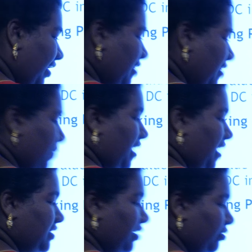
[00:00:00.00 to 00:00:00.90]
is
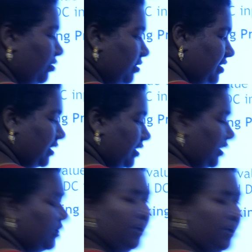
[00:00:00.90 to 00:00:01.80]
passing through this
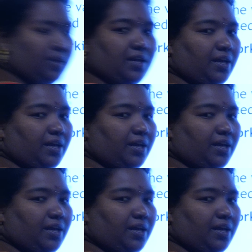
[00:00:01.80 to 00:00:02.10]
circuit.